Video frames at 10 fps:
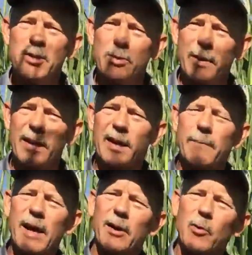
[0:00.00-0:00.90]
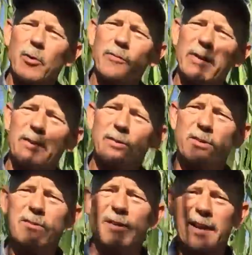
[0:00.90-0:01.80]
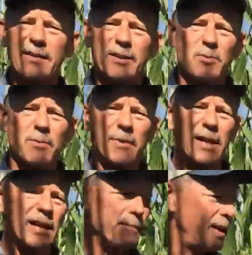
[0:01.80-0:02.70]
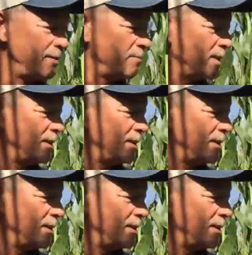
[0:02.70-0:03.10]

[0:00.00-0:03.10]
So we can come out in cornfields like this one behind me.